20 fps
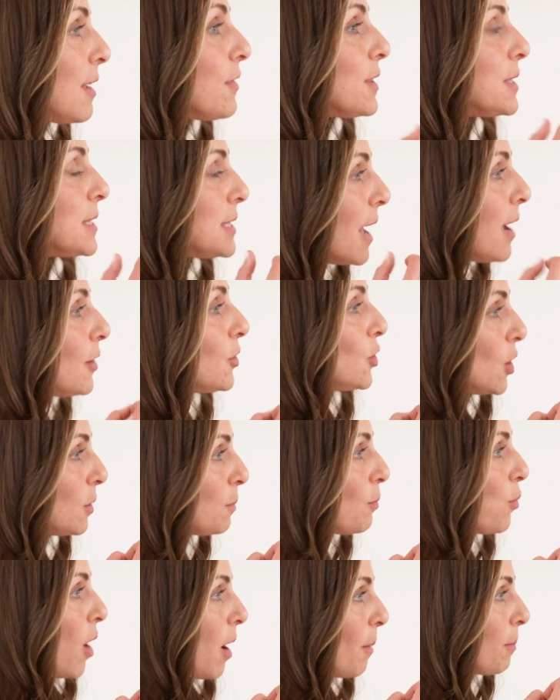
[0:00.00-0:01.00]
If it's not
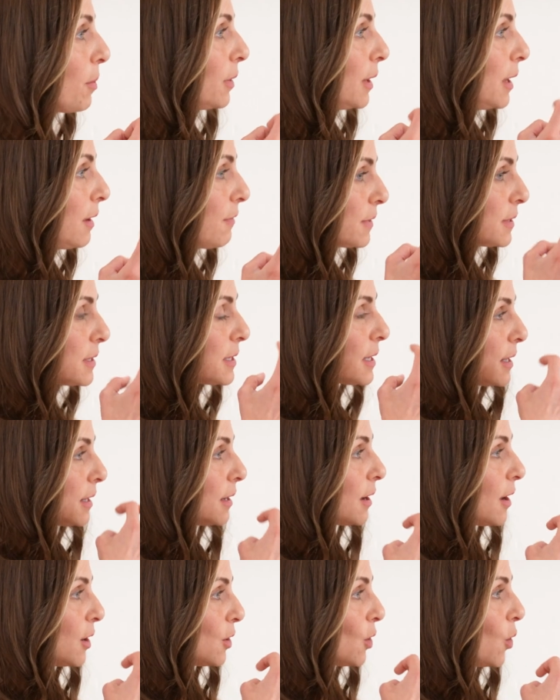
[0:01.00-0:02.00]
done properly, if it's
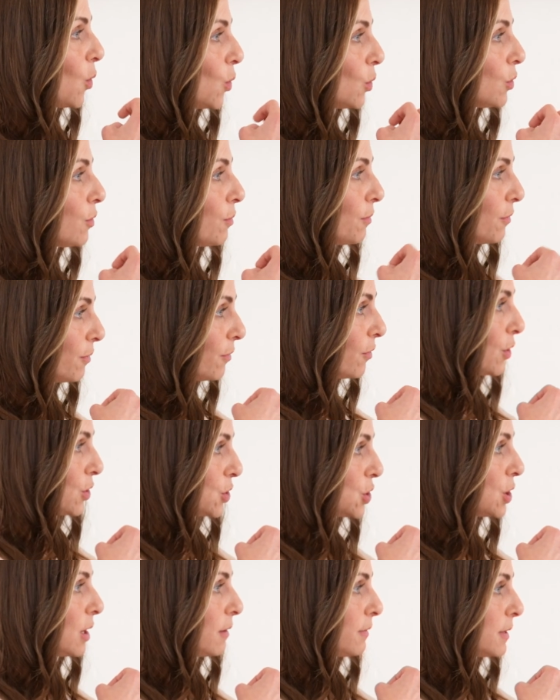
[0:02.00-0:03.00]
an old
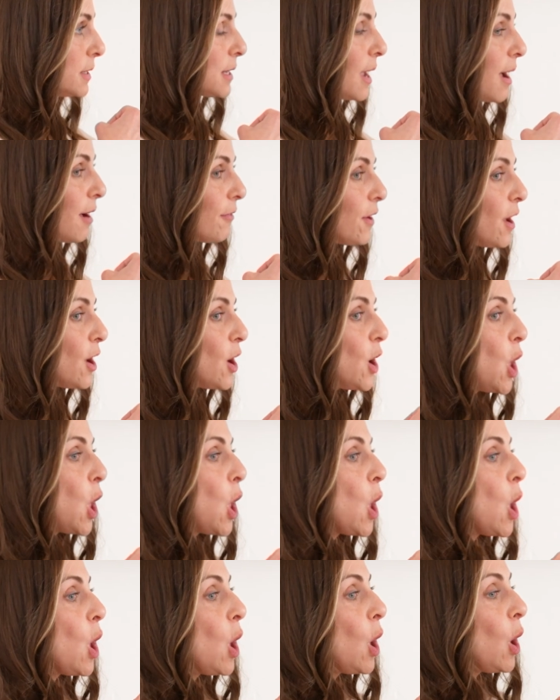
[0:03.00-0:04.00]
version of hyskafia,
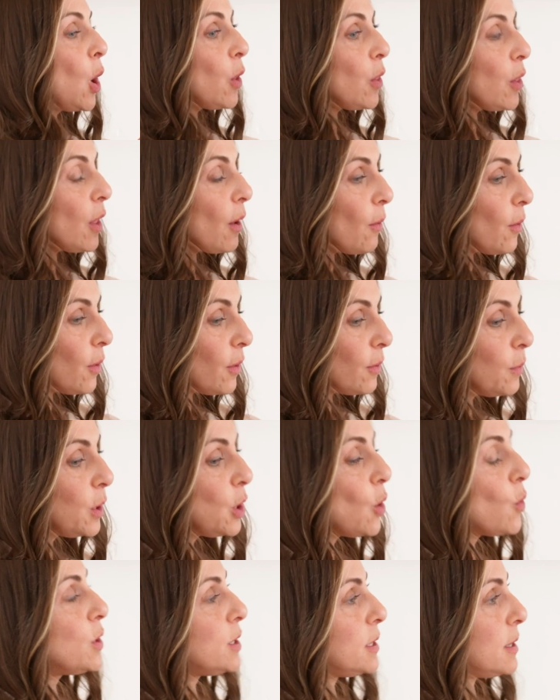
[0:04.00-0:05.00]
we
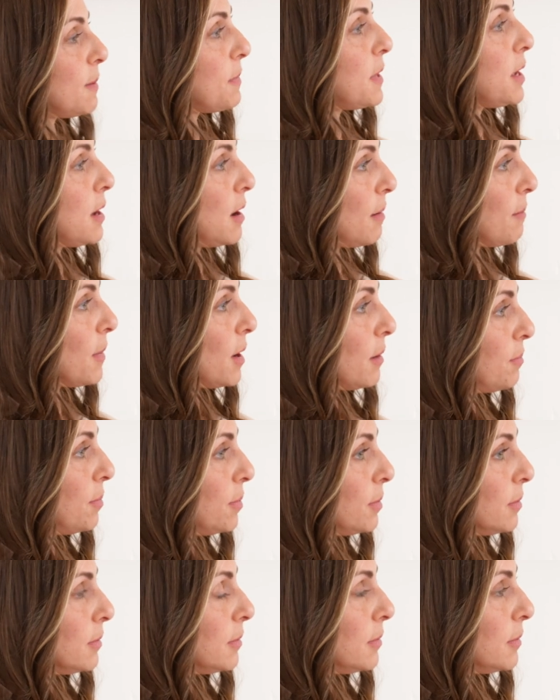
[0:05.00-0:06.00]
notice something come up.
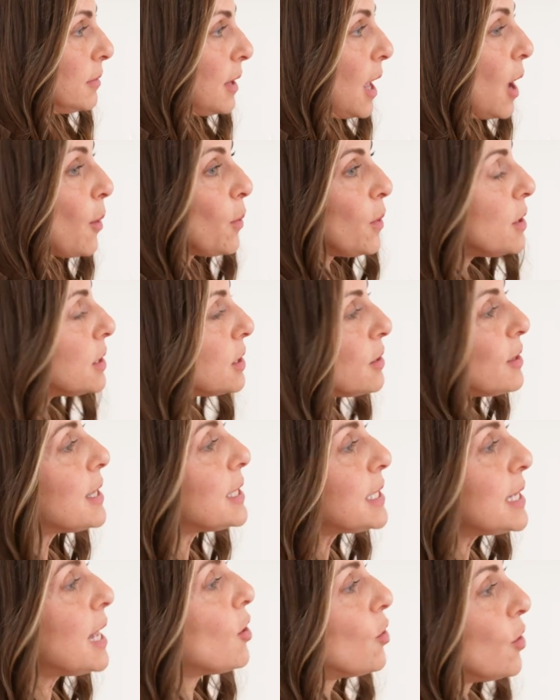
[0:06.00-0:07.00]
And we realize,
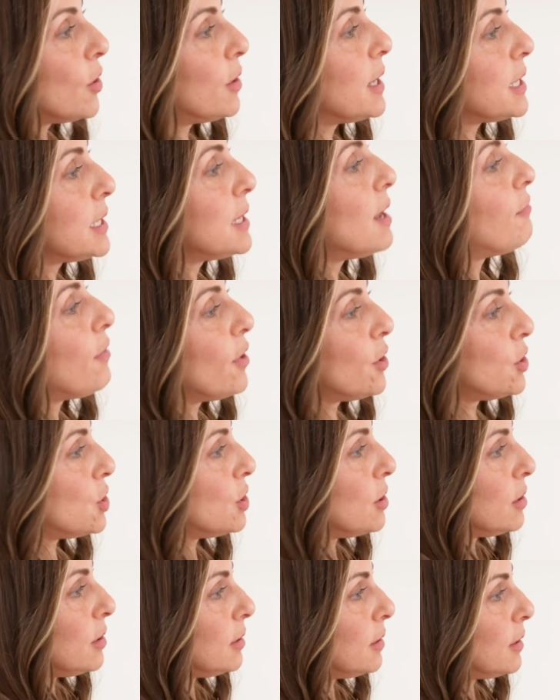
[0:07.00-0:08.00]
that's not good. That's not
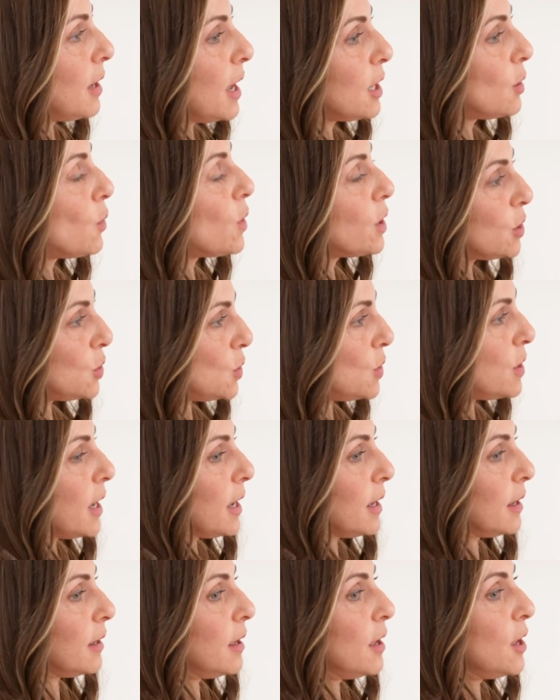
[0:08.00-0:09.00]
functional. I don't want to do
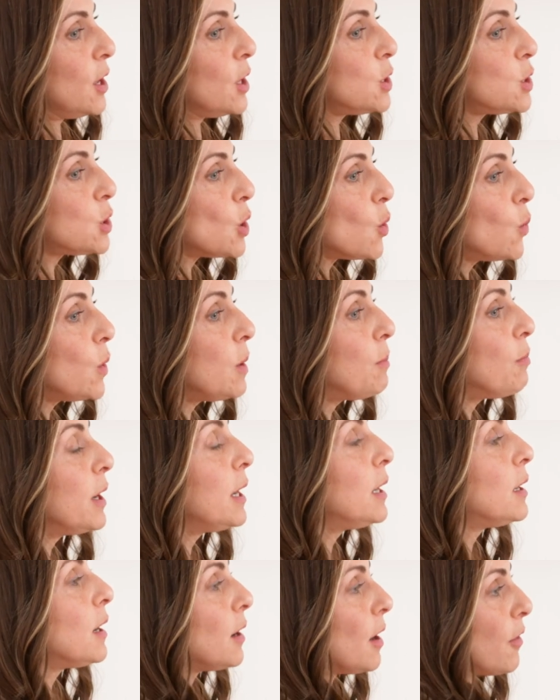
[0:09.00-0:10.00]
that. So we
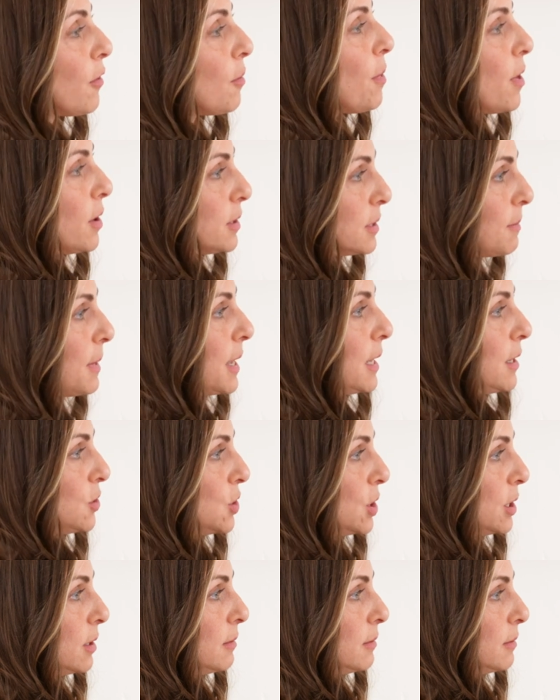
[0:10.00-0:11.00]
bring in another part to
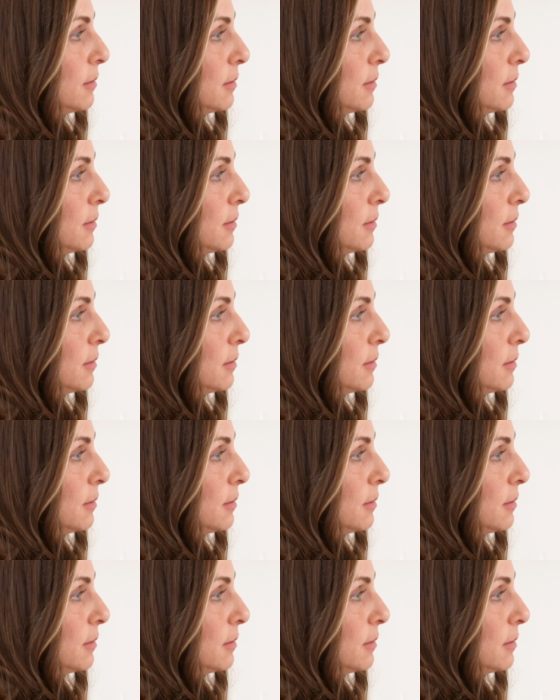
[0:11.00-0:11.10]
manage it.